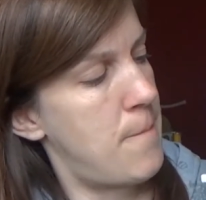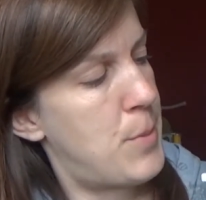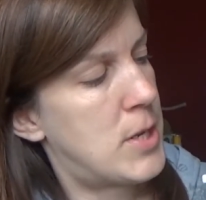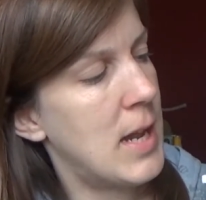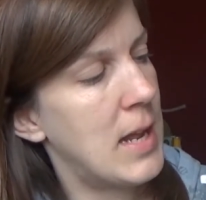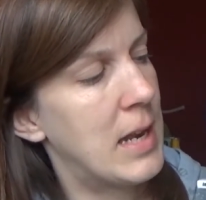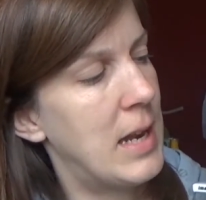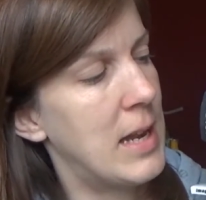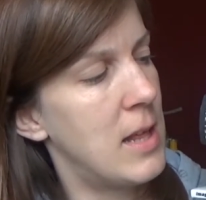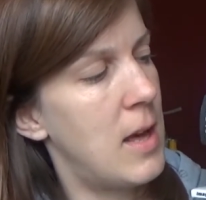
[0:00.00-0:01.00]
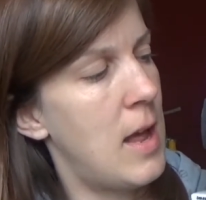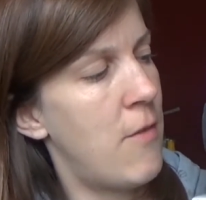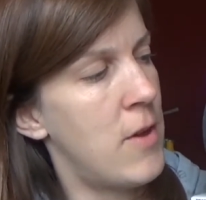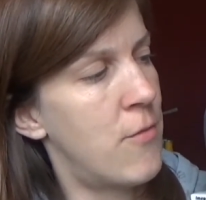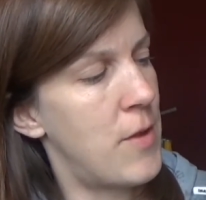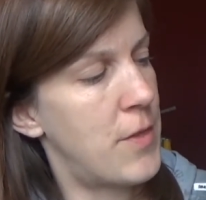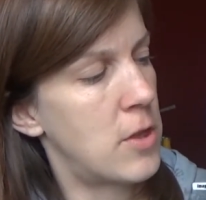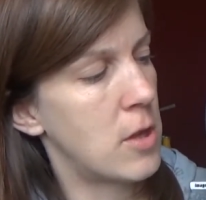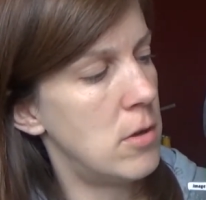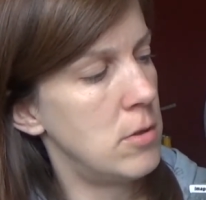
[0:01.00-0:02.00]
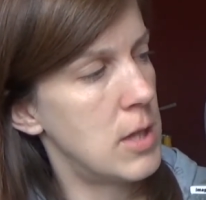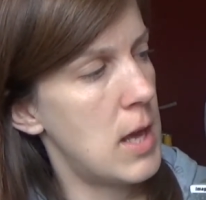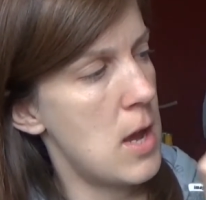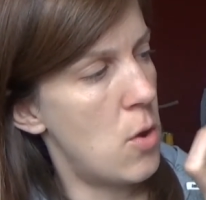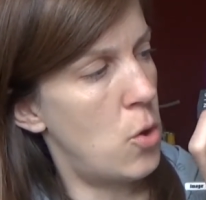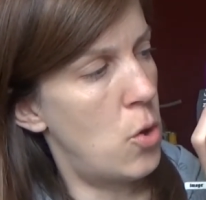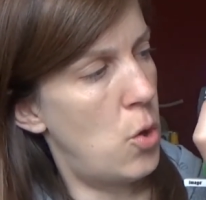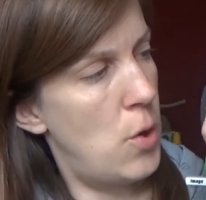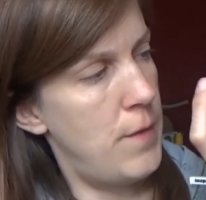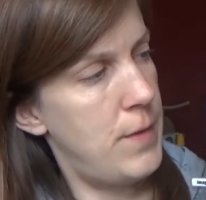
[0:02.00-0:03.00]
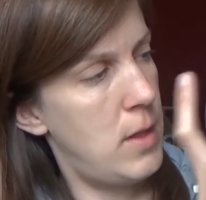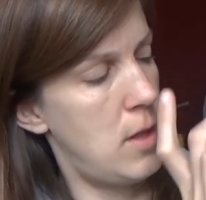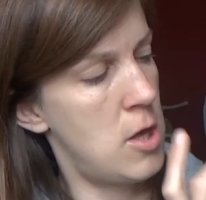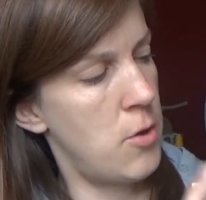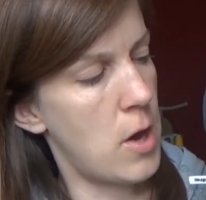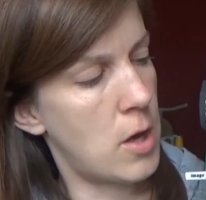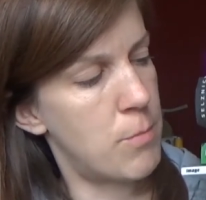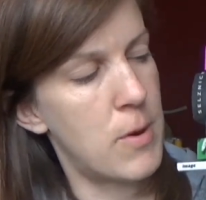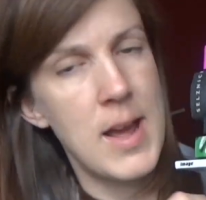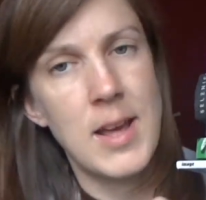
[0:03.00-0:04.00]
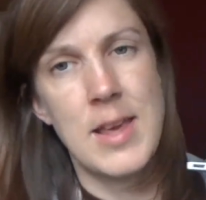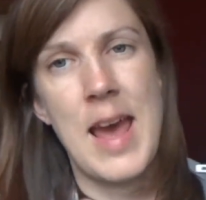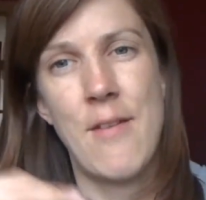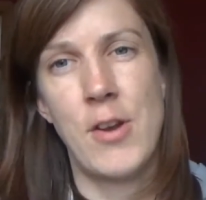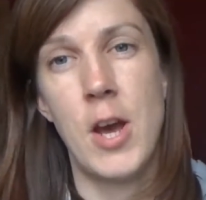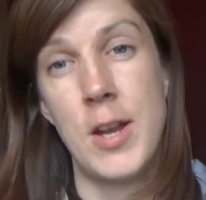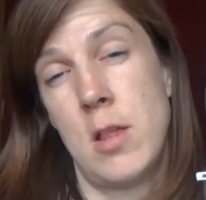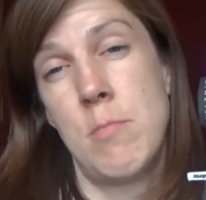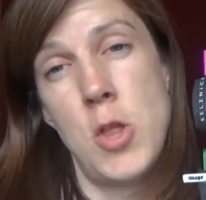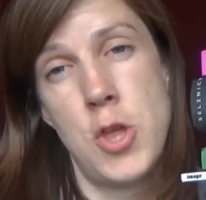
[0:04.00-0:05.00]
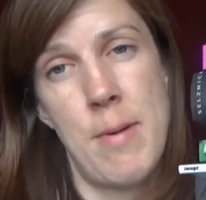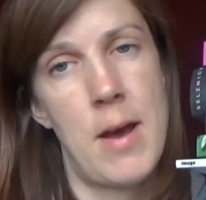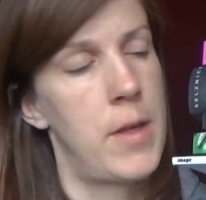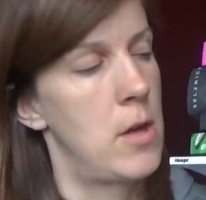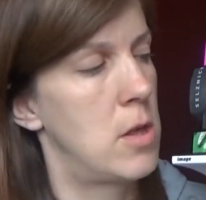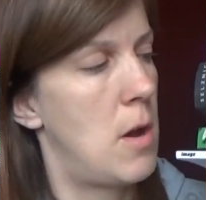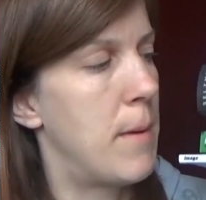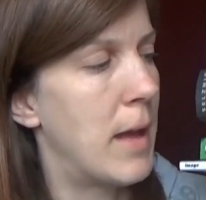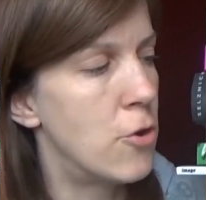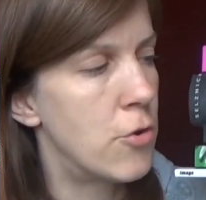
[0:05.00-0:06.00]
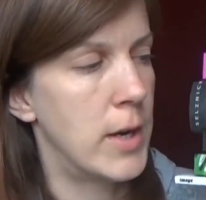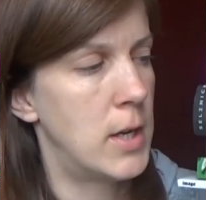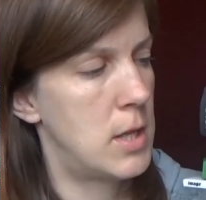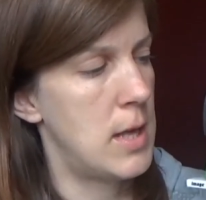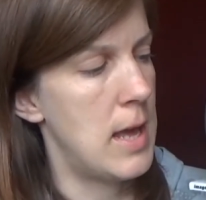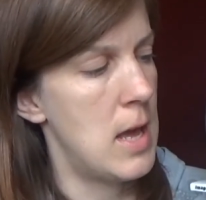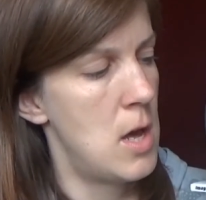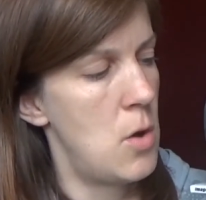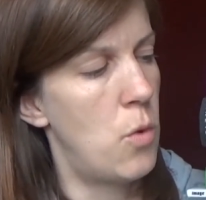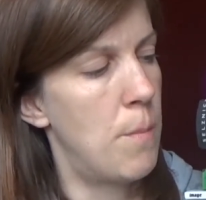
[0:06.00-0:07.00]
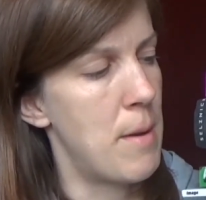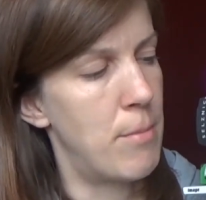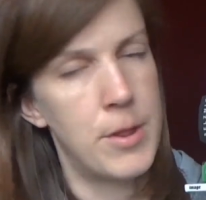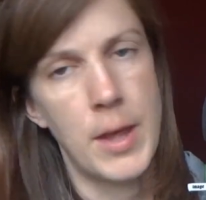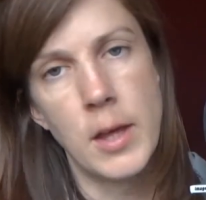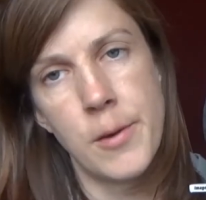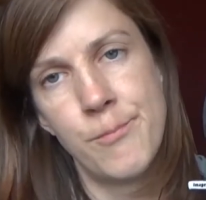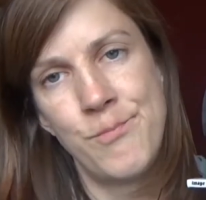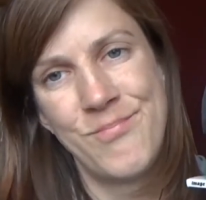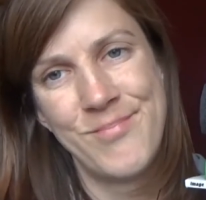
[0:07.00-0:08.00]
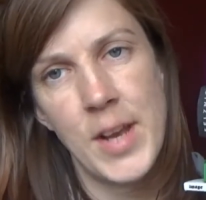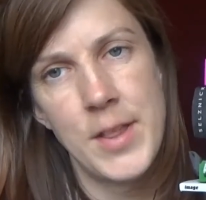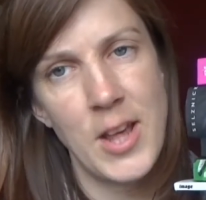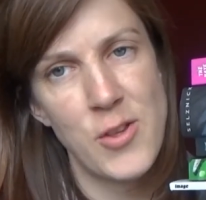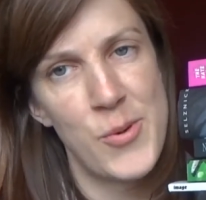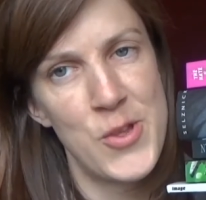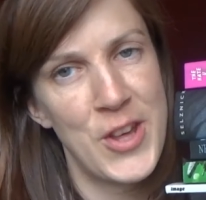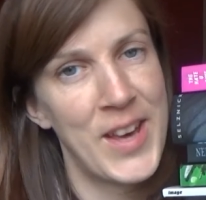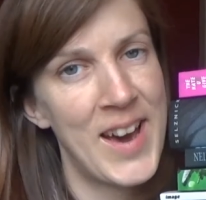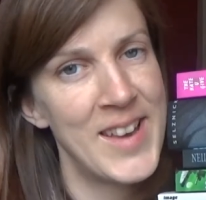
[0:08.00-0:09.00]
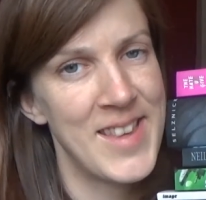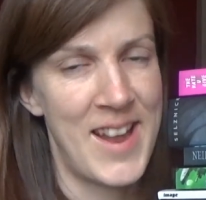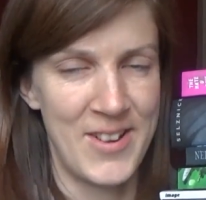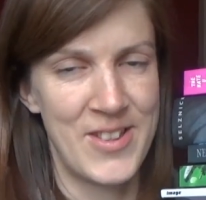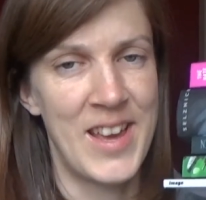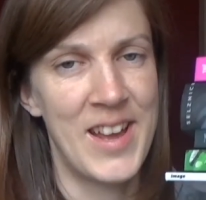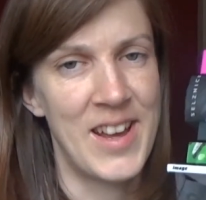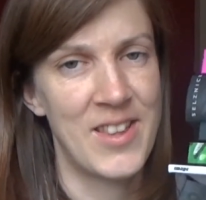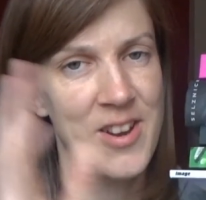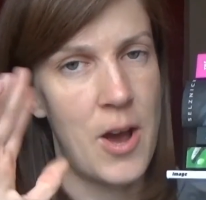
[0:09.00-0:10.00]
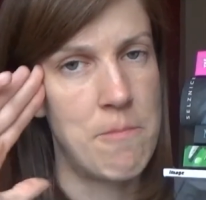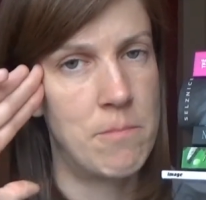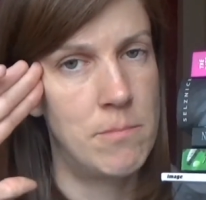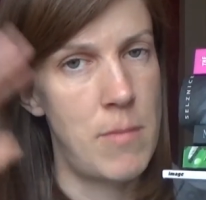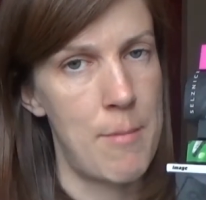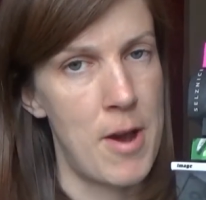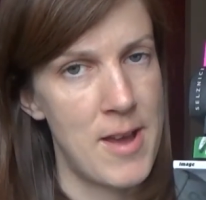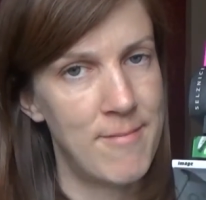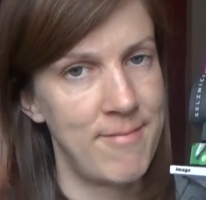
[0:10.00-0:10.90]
Particularly if you've read the Scalzi or Hugo Cabret, because I haven't heard as much about those, so I'd be intrigued to see what people think. Thanks for watching, guys, and I'll see you next time. Bye-bye.